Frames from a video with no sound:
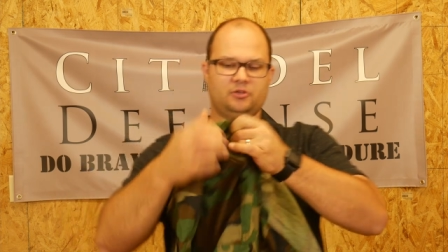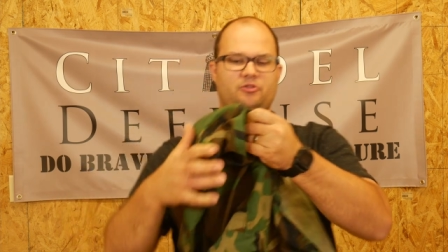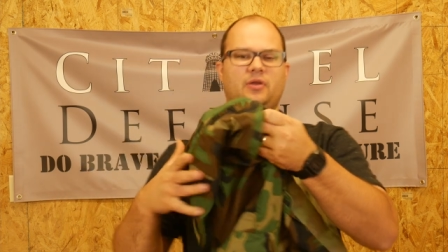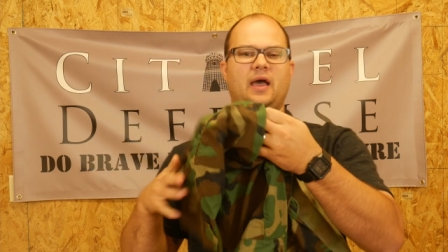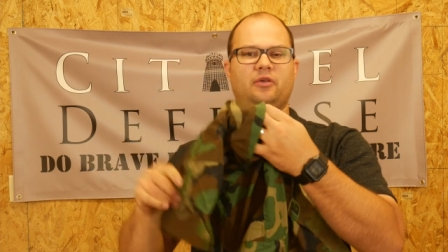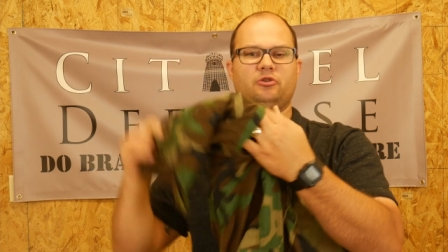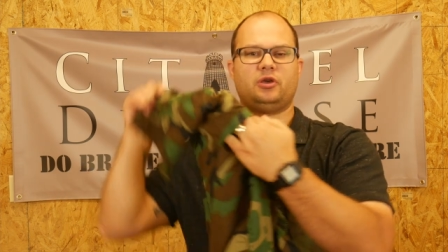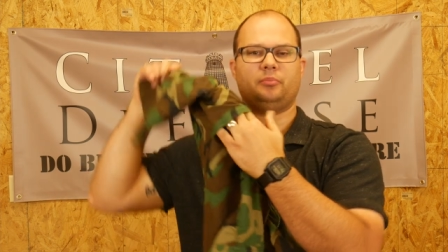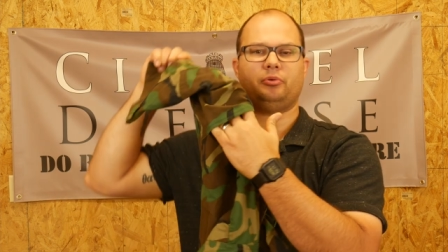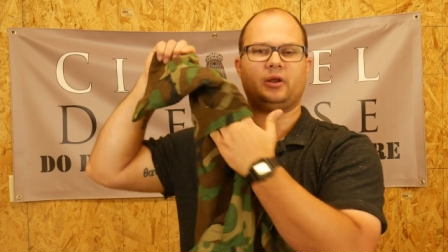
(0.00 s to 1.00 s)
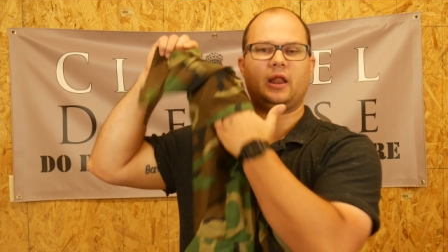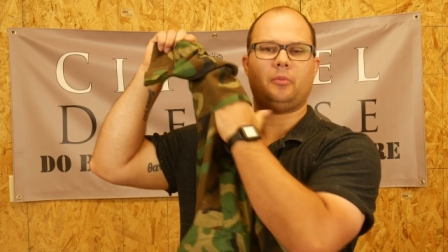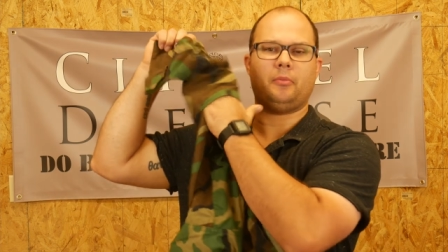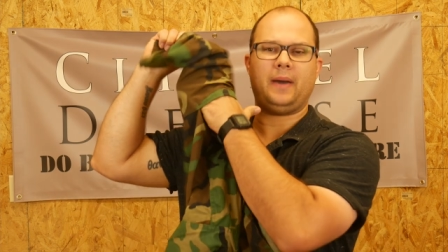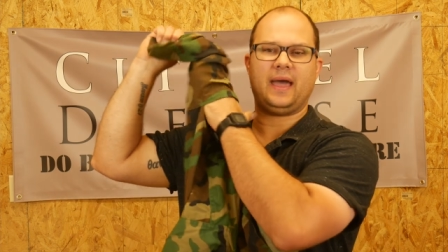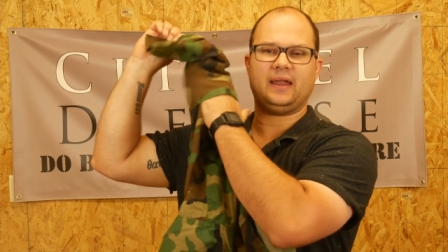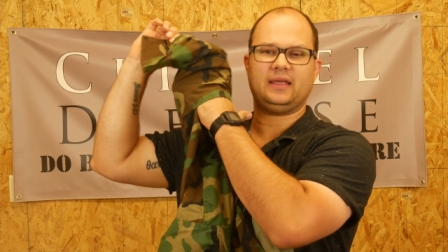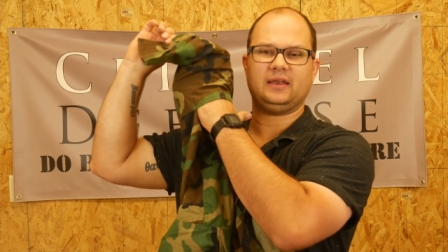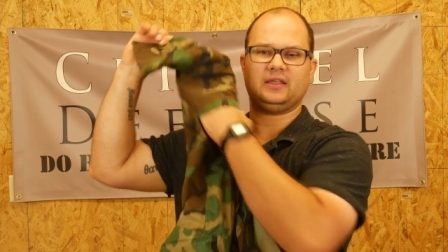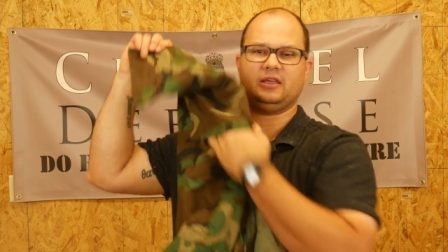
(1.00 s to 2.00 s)
So yeah, you can put an elbow
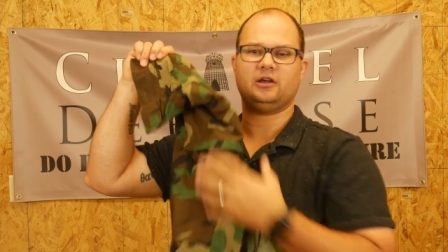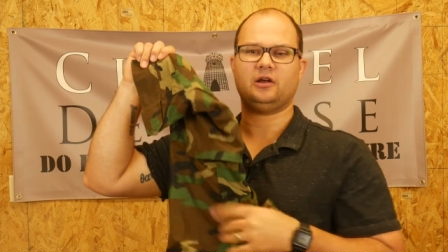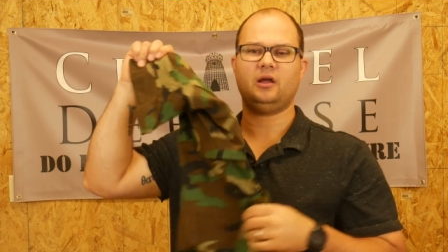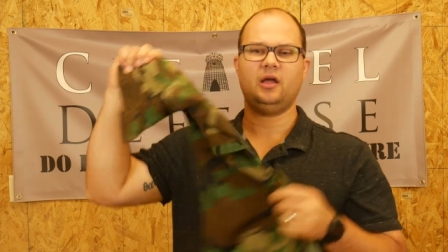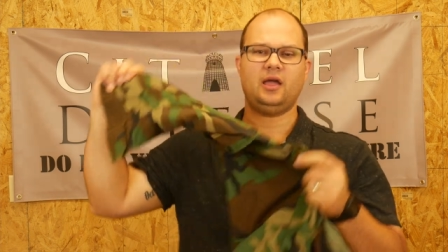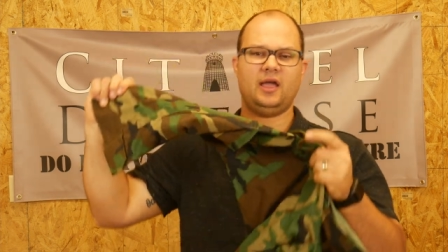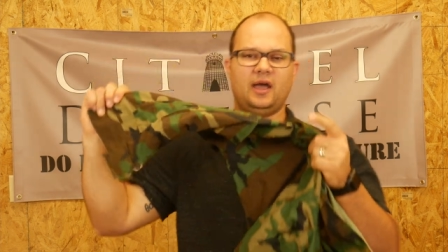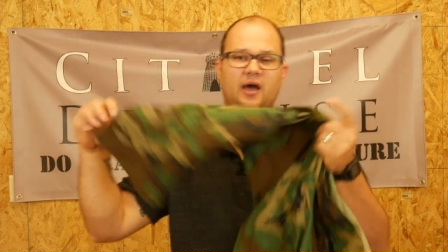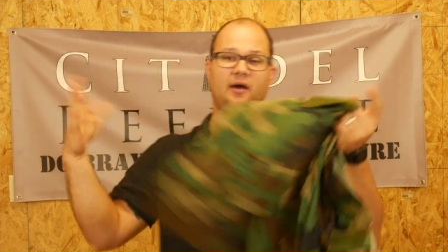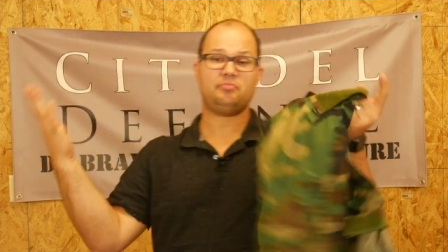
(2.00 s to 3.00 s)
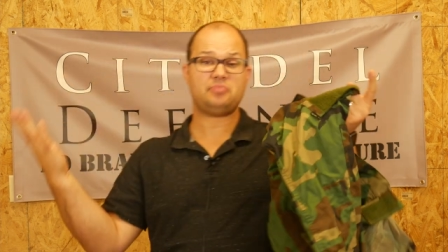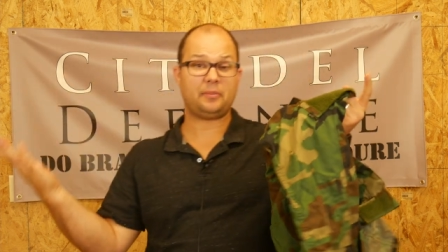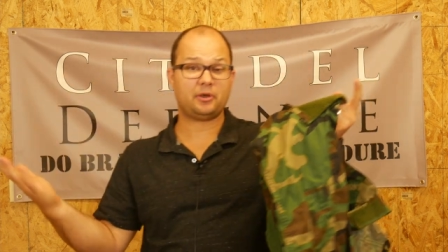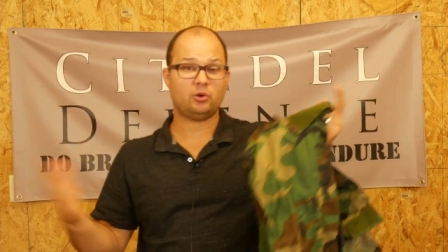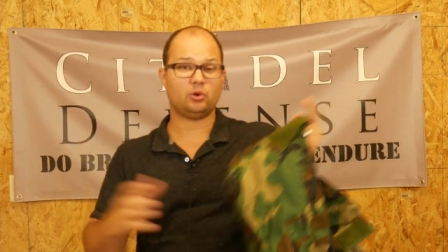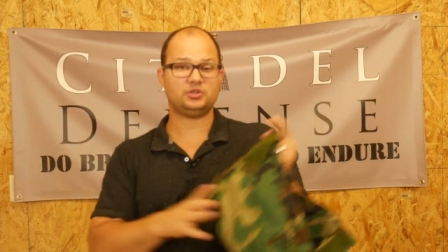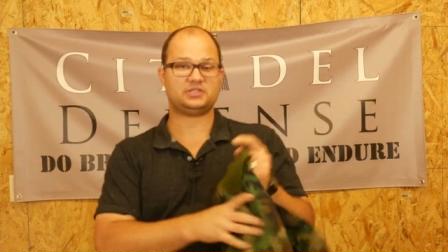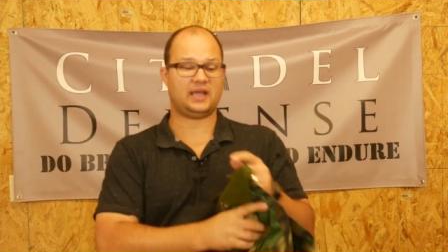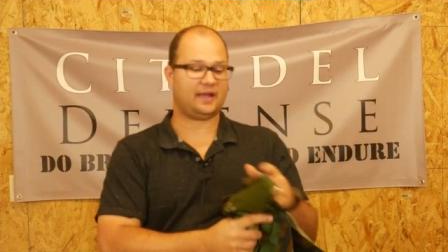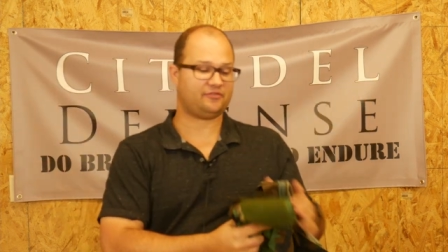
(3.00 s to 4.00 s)
pad in here. Uh, that'd be cool
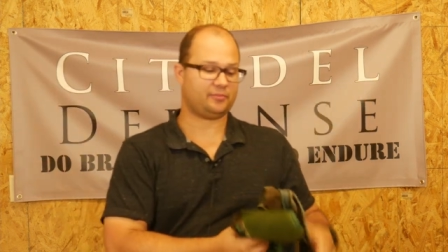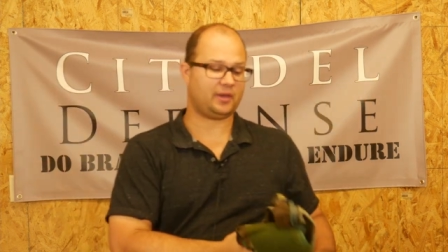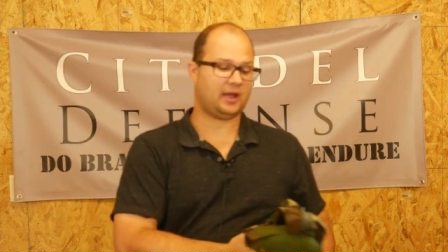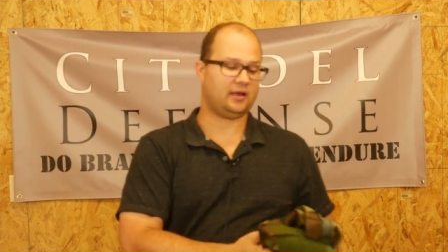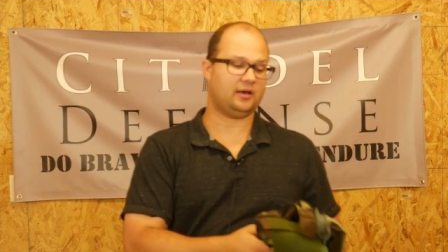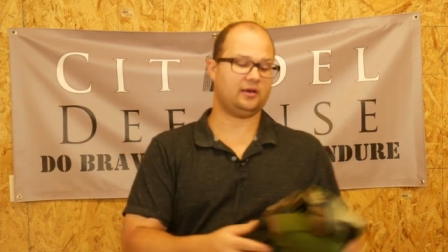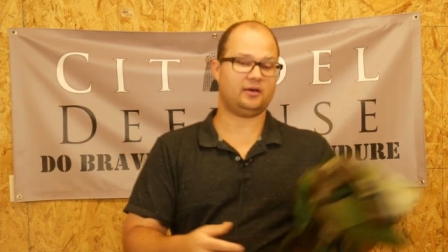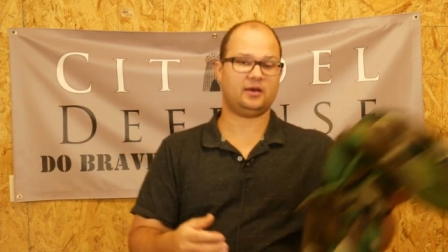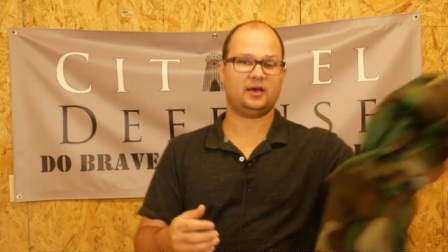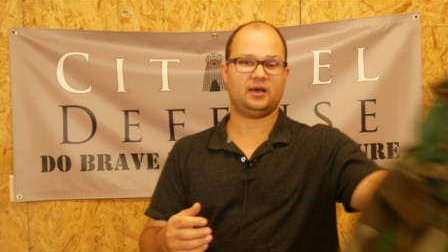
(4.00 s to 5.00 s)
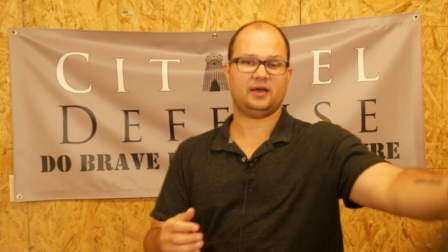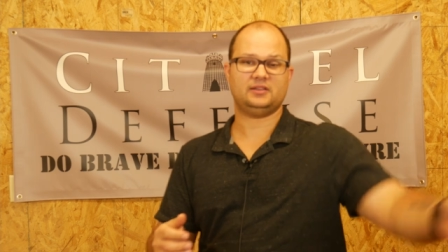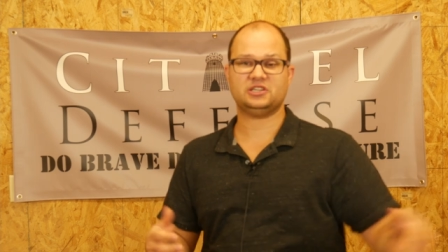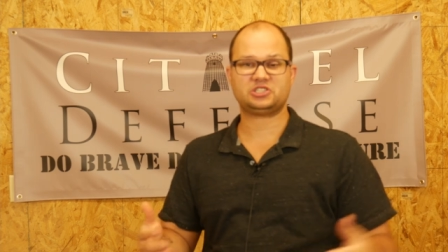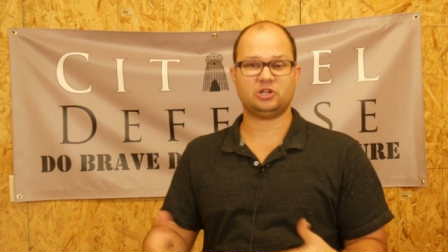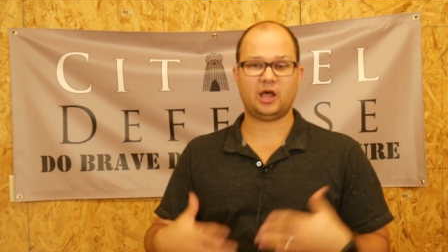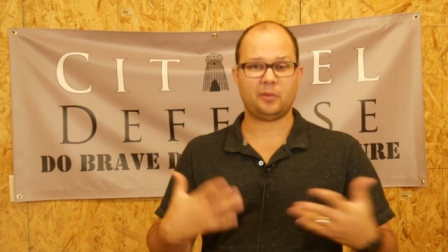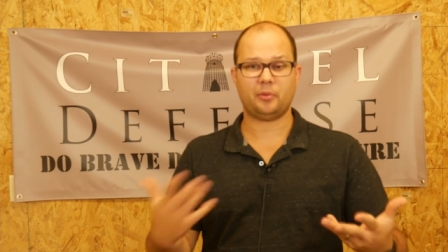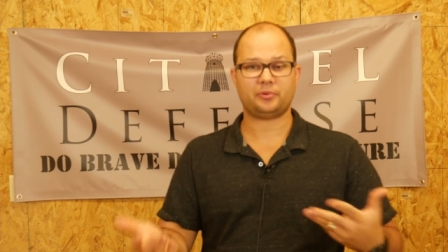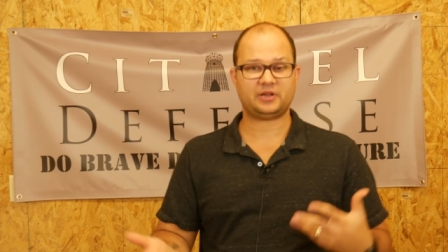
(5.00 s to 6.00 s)
just to have some kind of additional
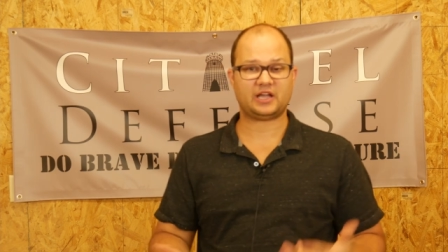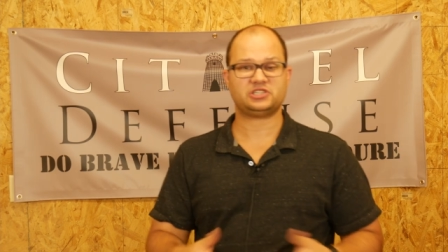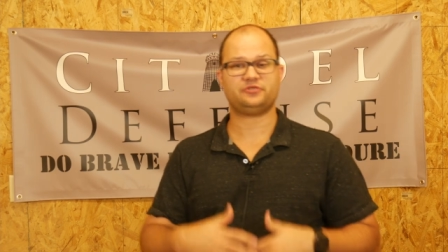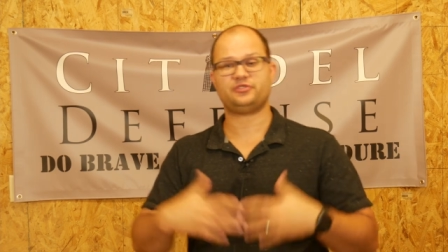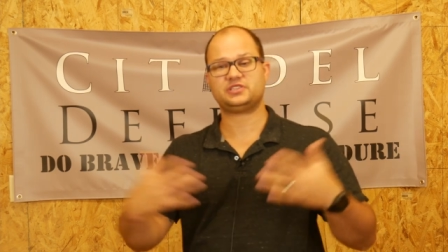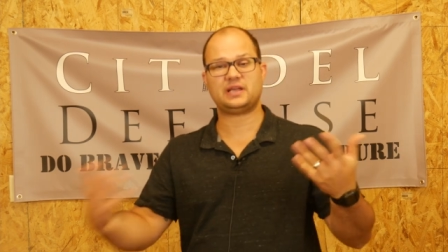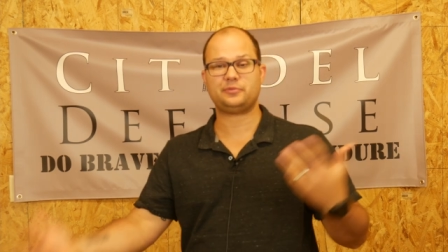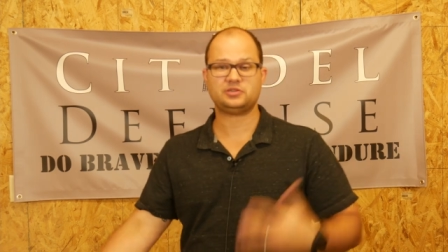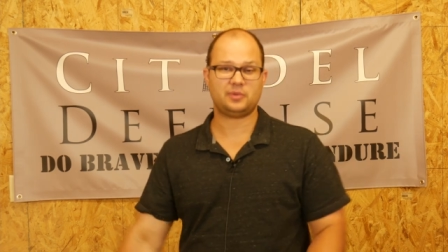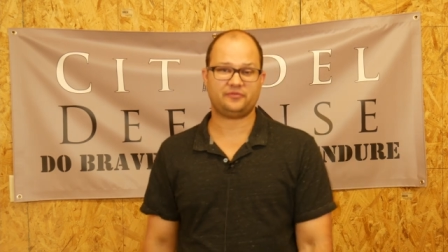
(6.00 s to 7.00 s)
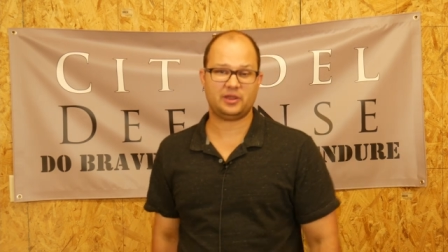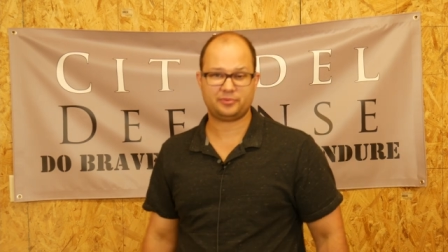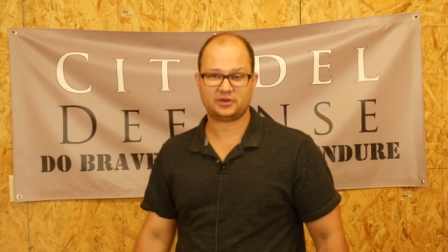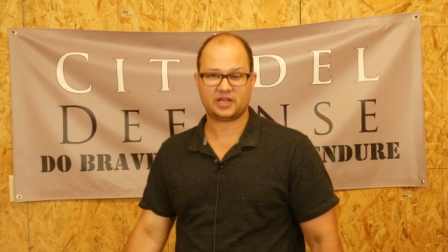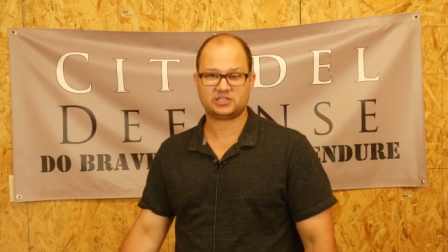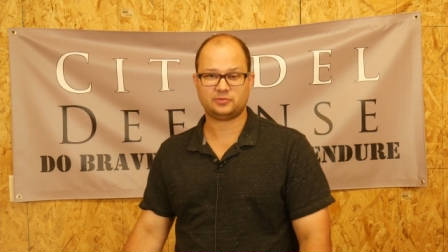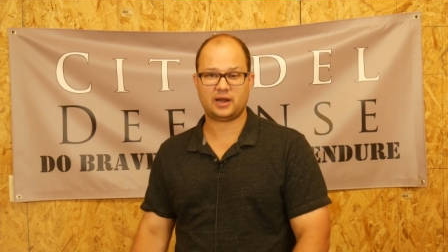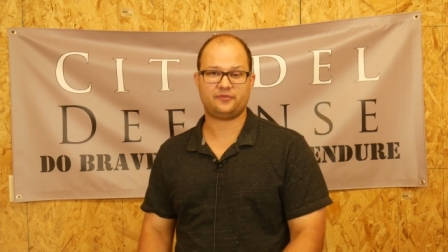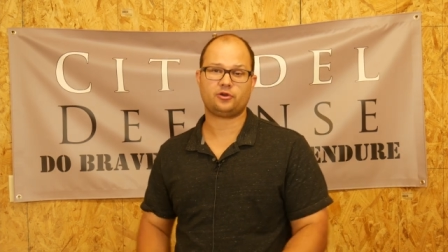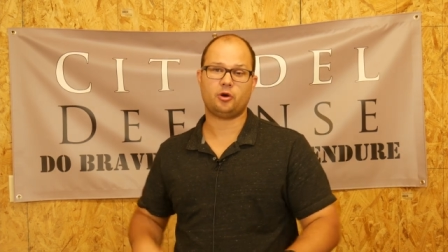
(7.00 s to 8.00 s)
elbow protection for the same reason we have knee protection,
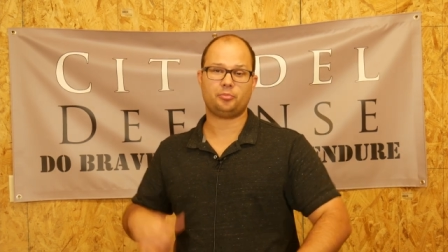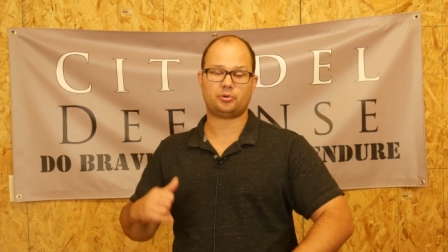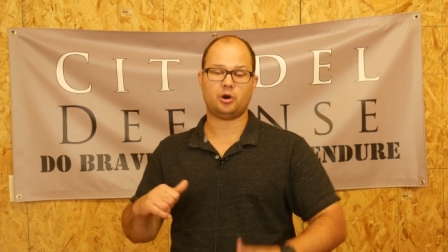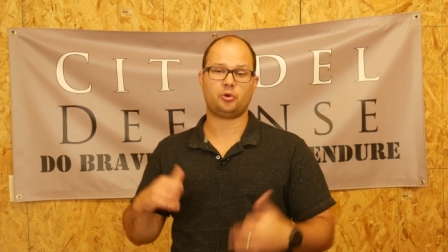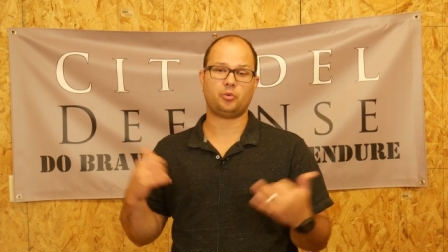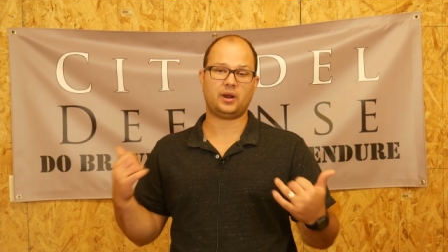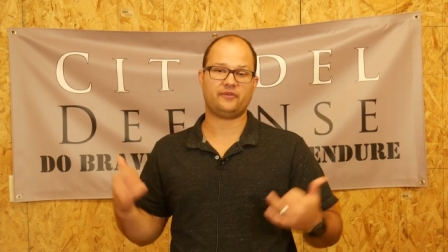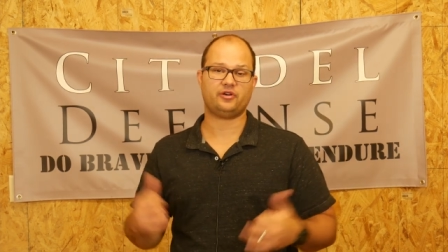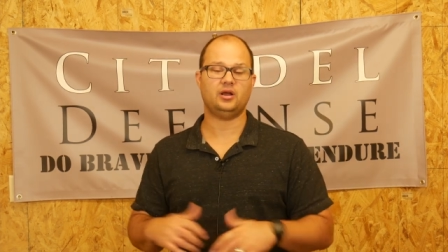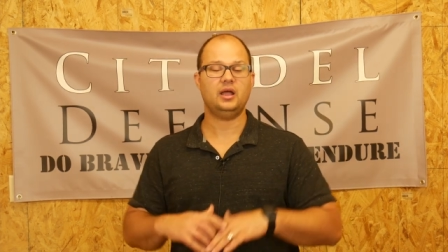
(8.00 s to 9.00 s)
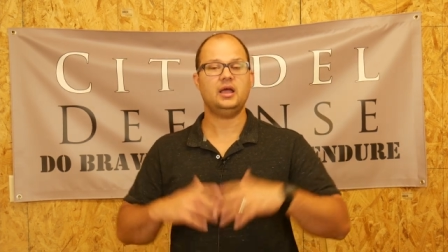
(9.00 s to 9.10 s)
right? If you're going prone or whatever,